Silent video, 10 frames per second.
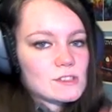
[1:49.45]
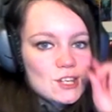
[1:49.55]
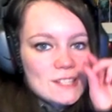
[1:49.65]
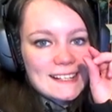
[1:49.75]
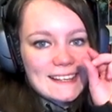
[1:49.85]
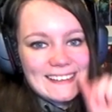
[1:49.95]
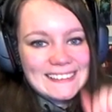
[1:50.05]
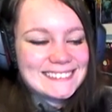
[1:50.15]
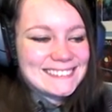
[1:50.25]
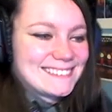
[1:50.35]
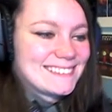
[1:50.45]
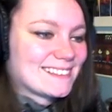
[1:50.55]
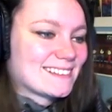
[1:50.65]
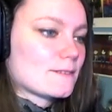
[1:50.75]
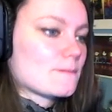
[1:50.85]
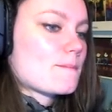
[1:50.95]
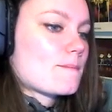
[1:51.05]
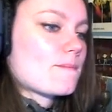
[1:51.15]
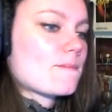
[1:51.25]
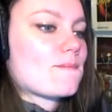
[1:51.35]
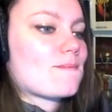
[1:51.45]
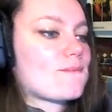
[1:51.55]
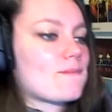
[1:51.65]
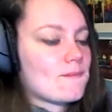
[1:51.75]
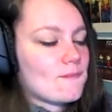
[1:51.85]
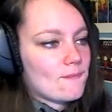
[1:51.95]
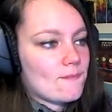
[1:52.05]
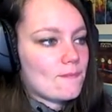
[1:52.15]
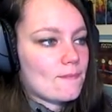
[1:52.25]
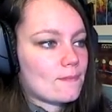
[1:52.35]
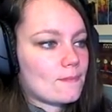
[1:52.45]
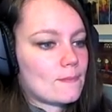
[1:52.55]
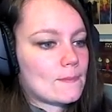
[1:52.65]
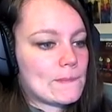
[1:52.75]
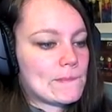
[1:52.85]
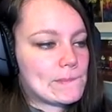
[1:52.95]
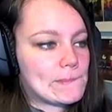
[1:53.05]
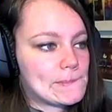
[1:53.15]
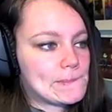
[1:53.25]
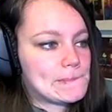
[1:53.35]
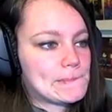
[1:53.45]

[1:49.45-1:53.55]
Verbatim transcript: Just a little. SRB agents are monitoring all known situations, sir. Very